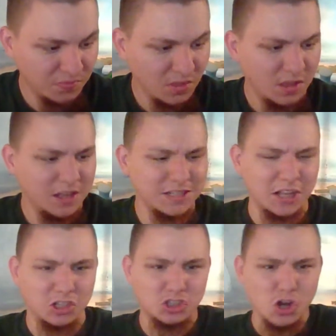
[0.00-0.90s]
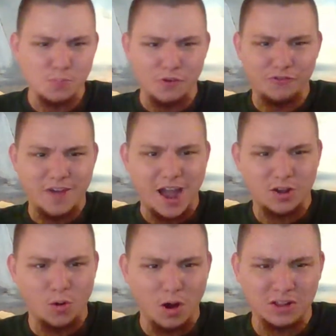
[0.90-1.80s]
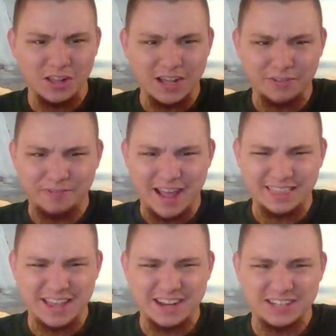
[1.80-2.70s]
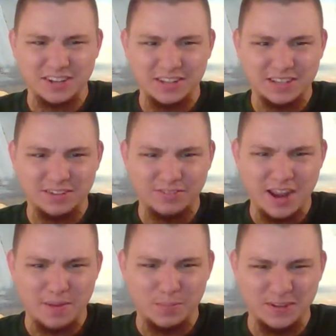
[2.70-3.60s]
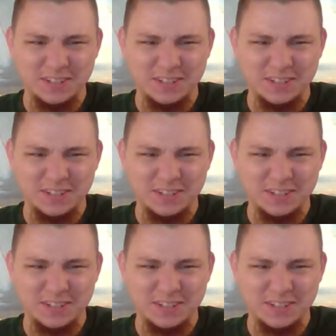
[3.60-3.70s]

This is a super fat cork. Look how fat that is on like the rim.